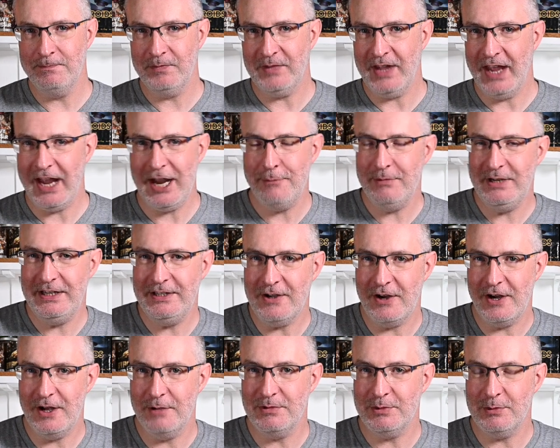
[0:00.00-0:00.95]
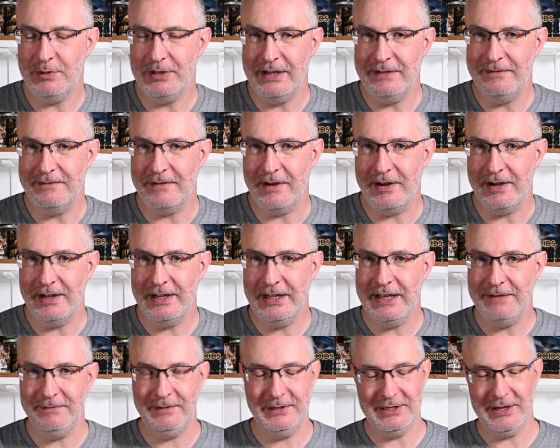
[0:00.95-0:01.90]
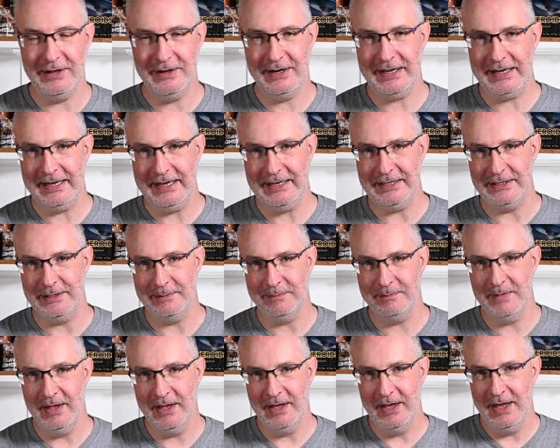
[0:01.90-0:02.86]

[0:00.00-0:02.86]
How many times will they fire if you don't clean them?